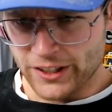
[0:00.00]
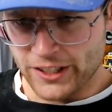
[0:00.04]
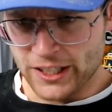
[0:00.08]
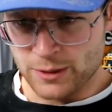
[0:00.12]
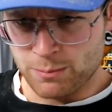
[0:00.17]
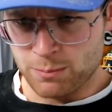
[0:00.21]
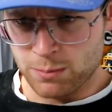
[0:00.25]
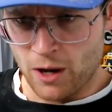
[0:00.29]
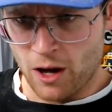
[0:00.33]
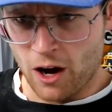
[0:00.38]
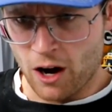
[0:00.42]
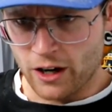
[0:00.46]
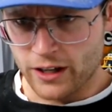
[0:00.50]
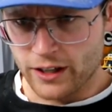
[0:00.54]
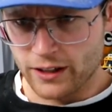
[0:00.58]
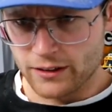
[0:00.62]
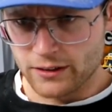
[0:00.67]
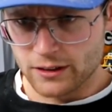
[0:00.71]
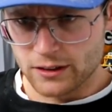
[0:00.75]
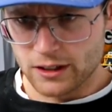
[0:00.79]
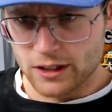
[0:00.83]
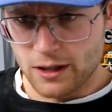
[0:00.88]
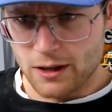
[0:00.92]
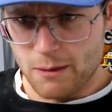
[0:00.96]
Look at this block.
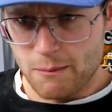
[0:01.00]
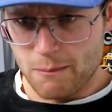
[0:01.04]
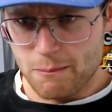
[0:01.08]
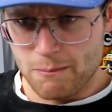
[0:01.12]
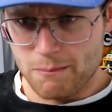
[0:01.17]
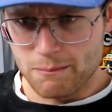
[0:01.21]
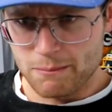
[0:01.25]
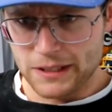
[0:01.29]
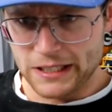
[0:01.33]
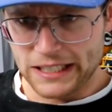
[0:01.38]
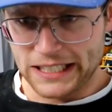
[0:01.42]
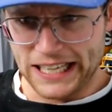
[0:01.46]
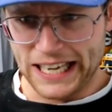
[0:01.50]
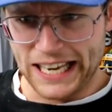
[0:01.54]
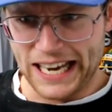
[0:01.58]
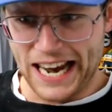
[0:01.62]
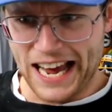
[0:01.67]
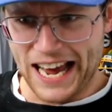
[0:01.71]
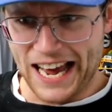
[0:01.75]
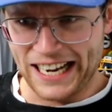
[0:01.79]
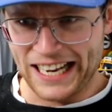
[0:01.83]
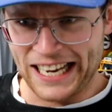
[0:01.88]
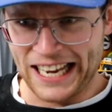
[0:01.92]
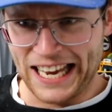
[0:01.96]

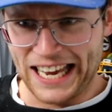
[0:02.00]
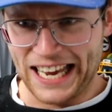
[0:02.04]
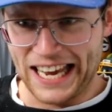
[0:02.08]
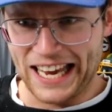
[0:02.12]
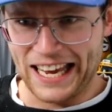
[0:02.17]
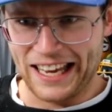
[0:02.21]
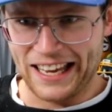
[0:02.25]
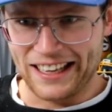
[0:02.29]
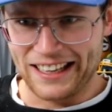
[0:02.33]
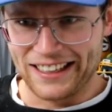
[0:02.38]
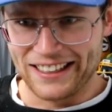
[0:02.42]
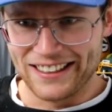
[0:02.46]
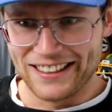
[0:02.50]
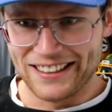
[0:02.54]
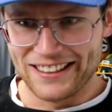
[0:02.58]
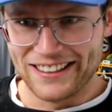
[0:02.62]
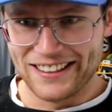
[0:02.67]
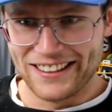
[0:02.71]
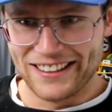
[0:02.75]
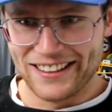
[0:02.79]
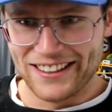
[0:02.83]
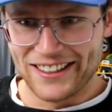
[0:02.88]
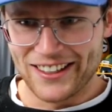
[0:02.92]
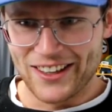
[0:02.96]
Get out of here.
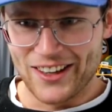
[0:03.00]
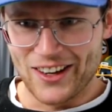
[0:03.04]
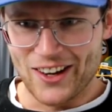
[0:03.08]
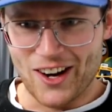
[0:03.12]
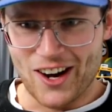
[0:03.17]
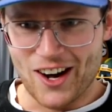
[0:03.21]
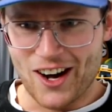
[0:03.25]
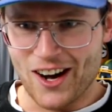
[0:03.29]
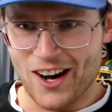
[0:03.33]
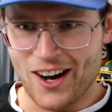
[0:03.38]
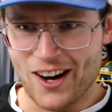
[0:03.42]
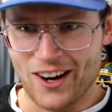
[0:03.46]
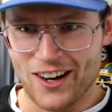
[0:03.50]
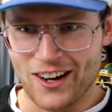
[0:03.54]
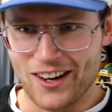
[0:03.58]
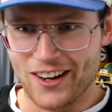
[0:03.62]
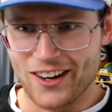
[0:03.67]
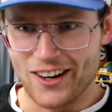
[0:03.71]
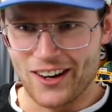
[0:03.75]
Oh,